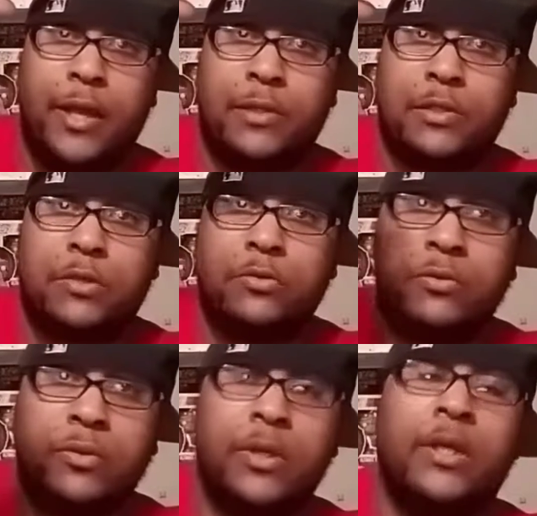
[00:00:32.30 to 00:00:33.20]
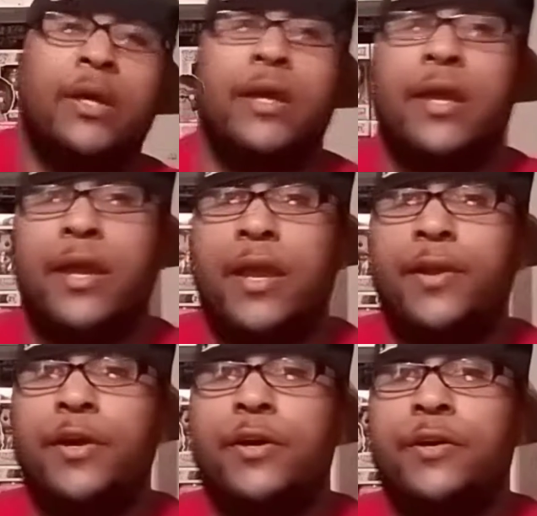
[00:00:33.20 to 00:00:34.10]
Eddie Enslow.
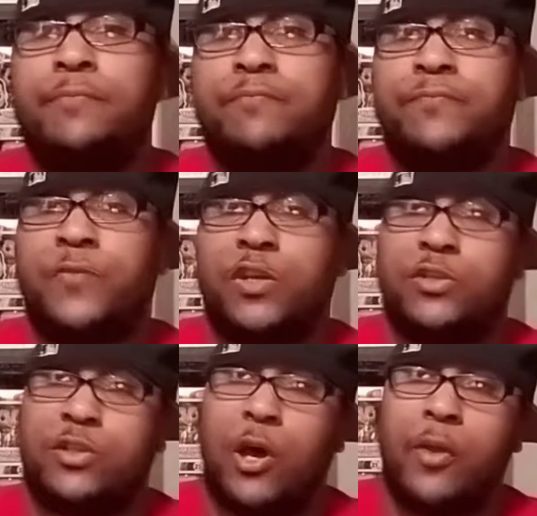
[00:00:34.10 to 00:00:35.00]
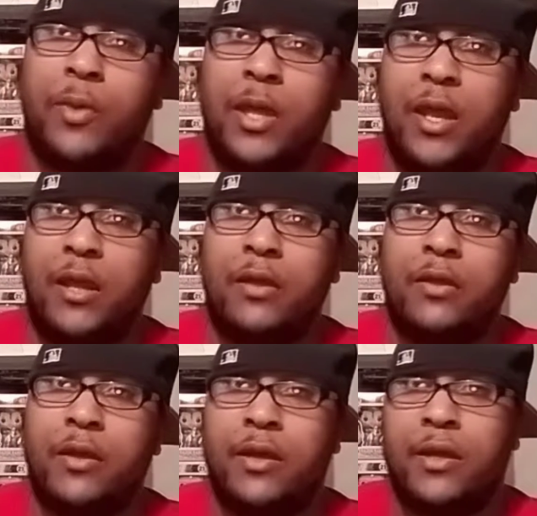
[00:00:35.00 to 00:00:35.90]
And as you saw in the
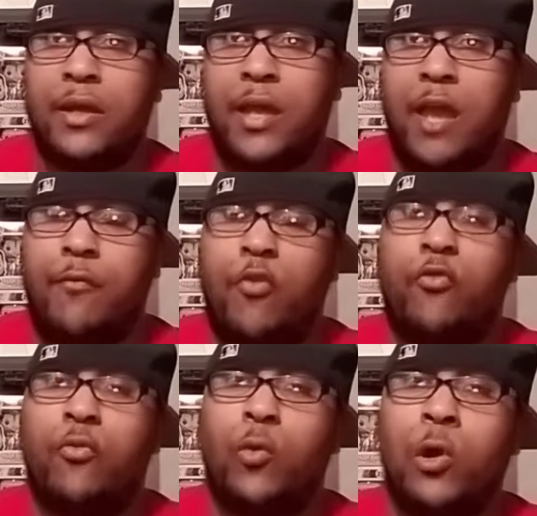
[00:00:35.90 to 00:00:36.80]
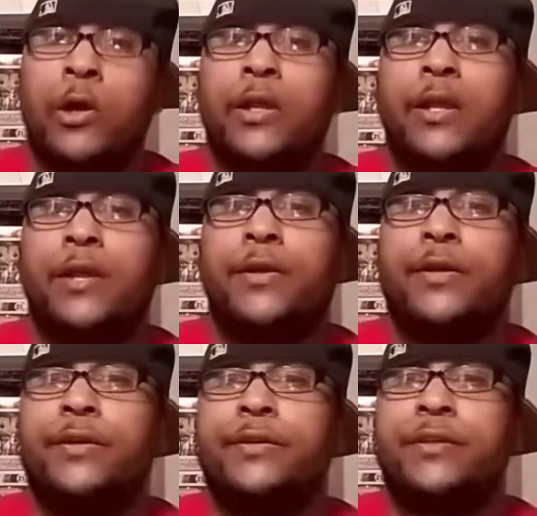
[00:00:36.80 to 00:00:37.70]
beginning, came home from work
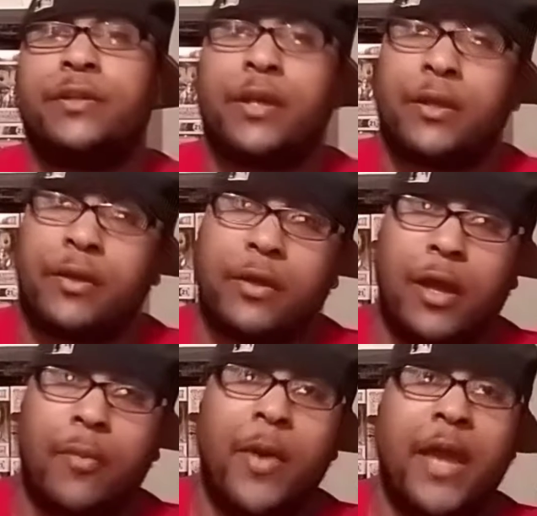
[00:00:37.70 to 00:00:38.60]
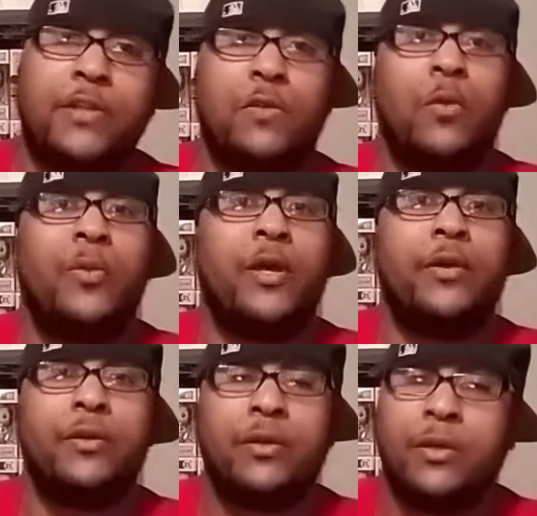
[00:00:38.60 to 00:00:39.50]
and had a package on my
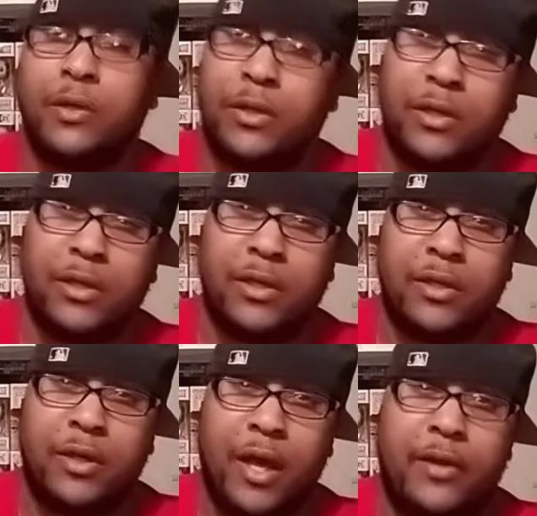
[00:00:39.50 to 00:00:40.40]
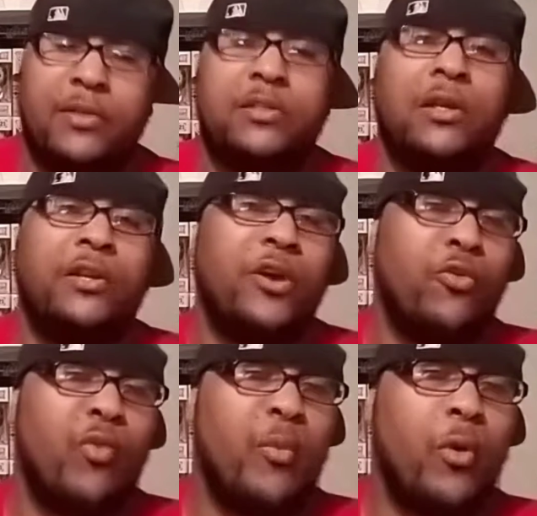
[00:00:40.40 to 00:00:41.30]
bed. Now, I necessarily
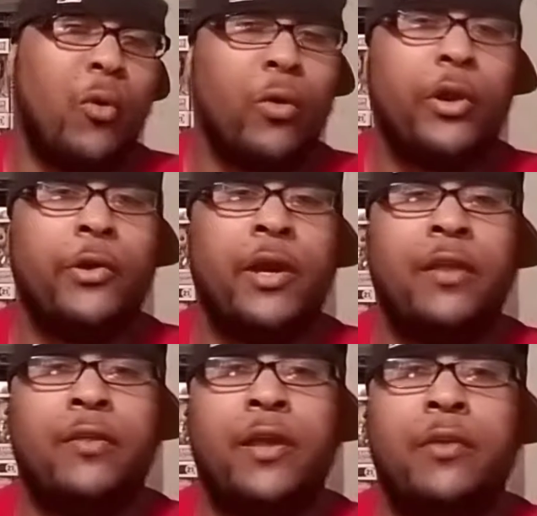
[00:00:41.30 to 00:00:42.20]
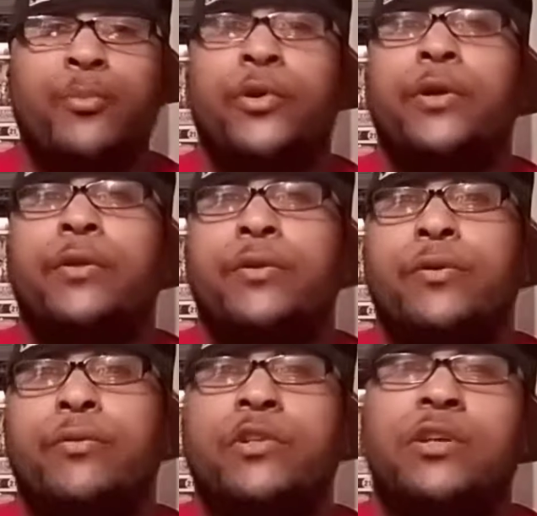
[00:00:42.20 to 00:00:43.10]
don't remember ordering anything, but
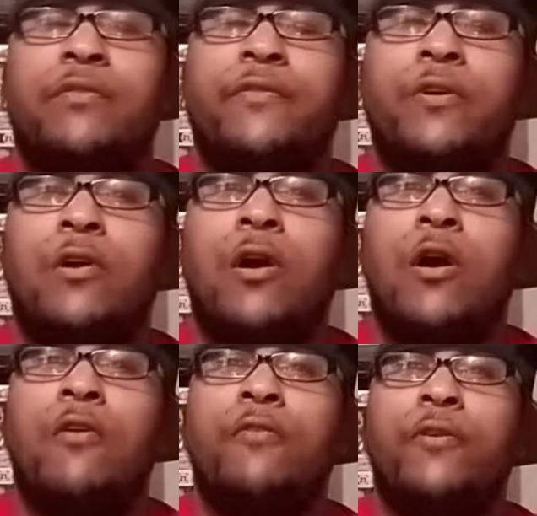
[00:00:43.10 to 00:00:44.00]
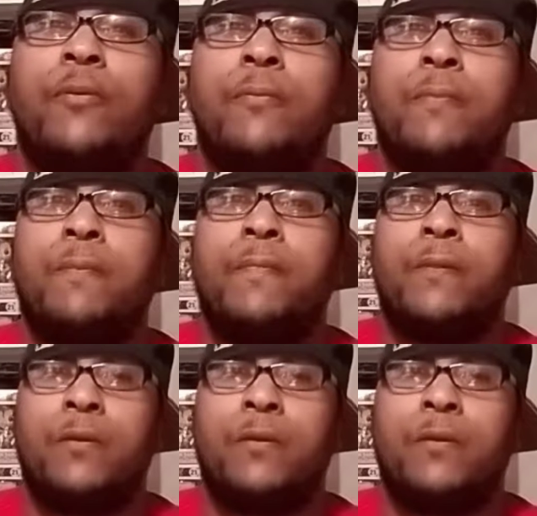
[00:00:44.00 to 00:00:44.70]
received a phone call from